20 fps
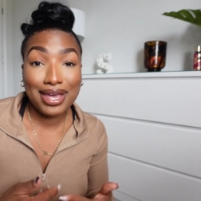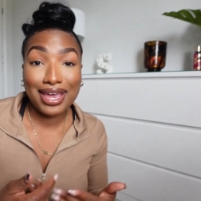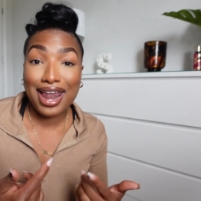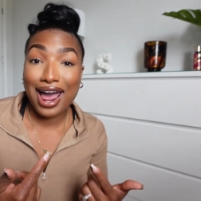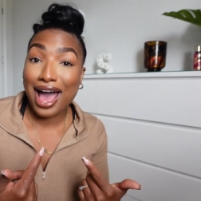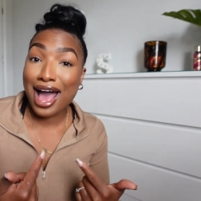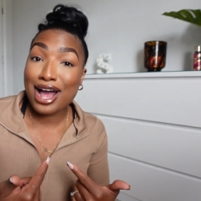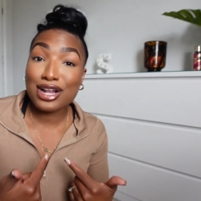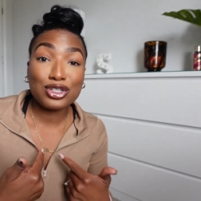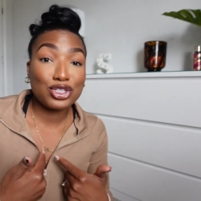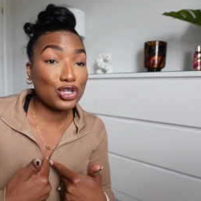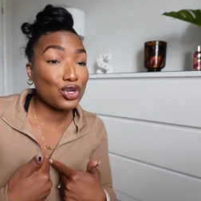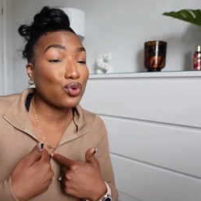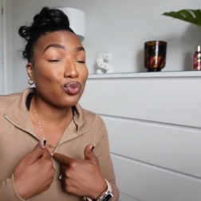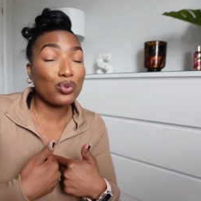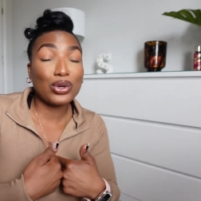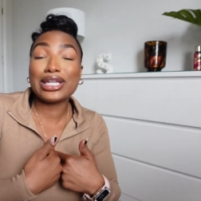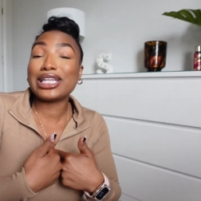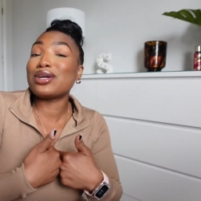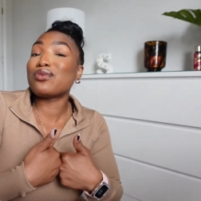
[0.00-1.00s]
And I do
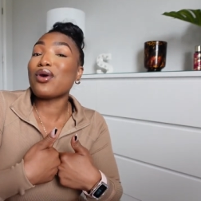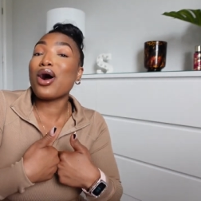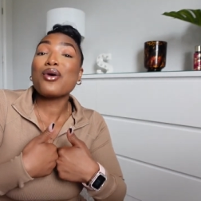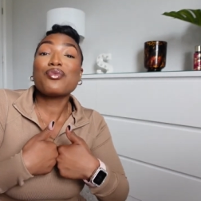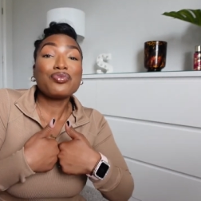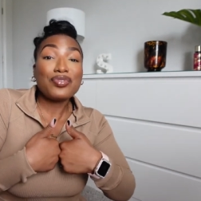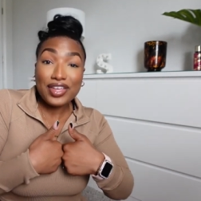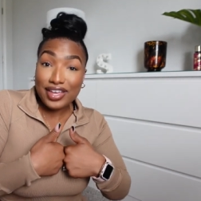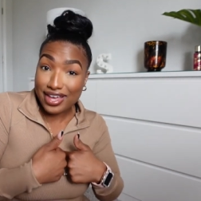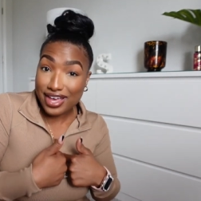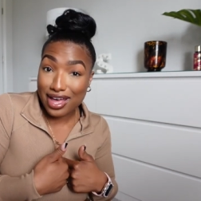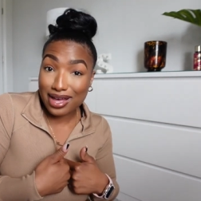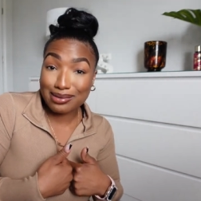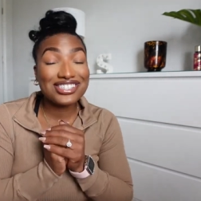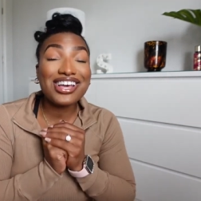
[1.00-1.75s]
really want them.